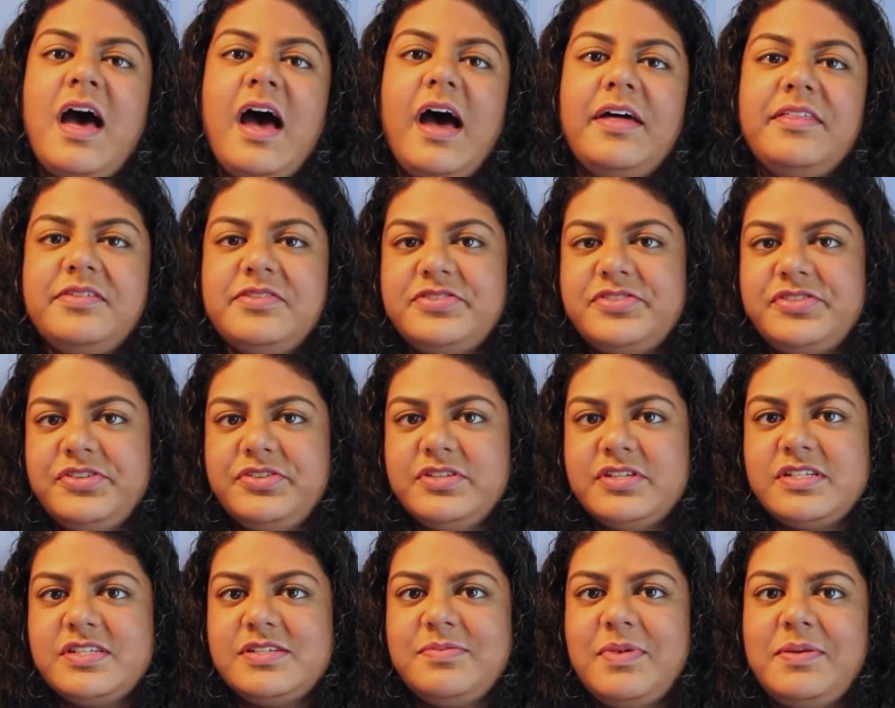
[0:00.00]
Other
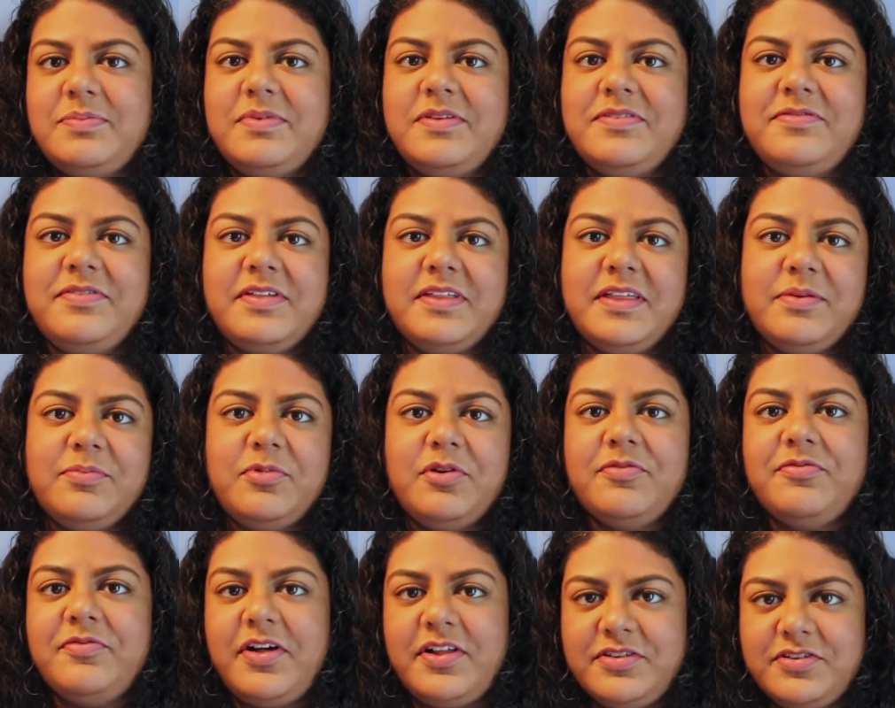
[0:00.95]
students might be feeling
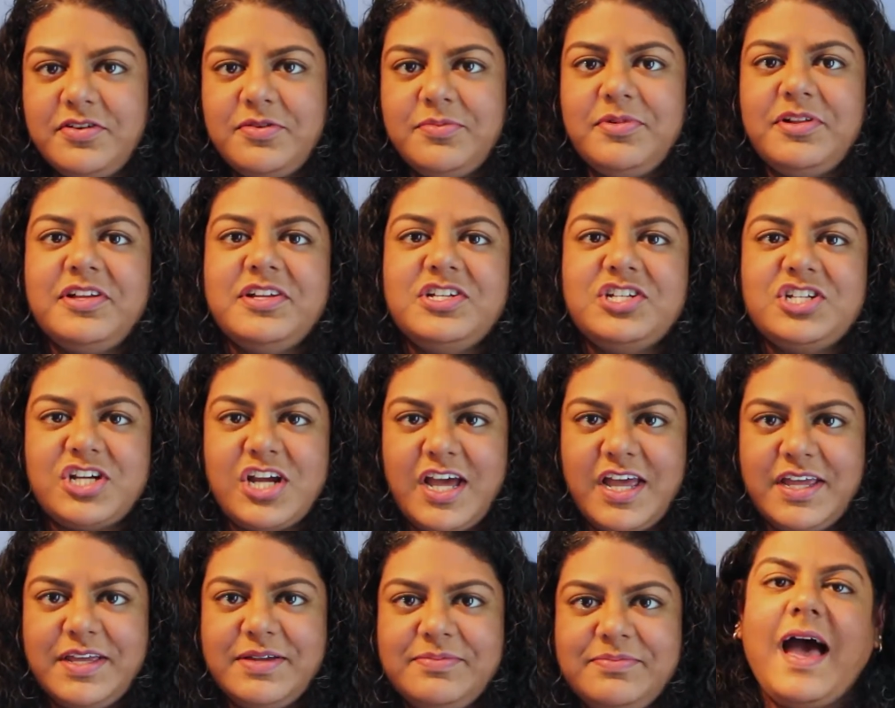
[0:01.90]
more vulnerable and
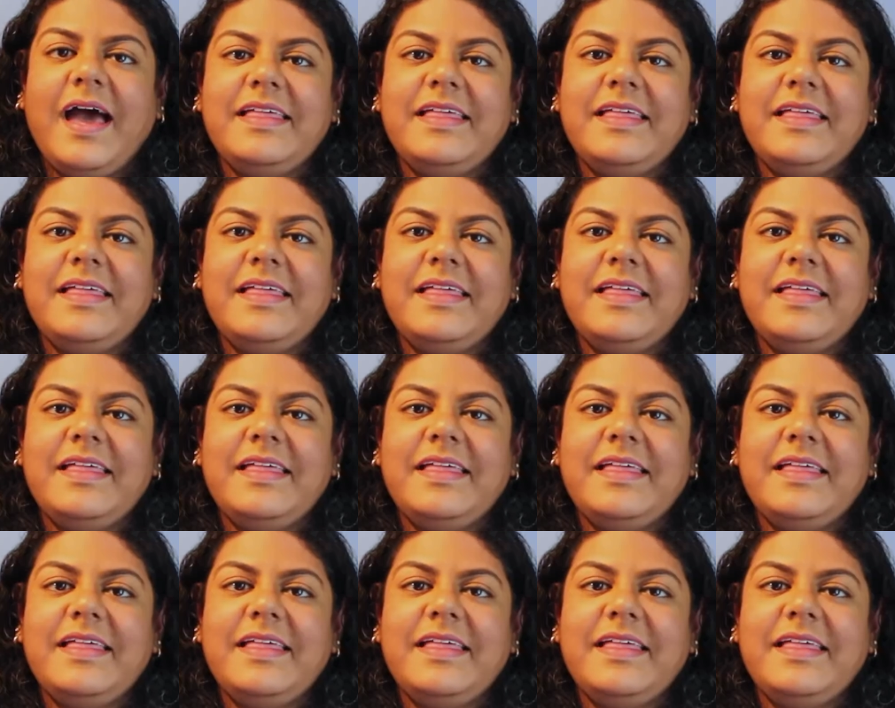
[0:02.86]
shy.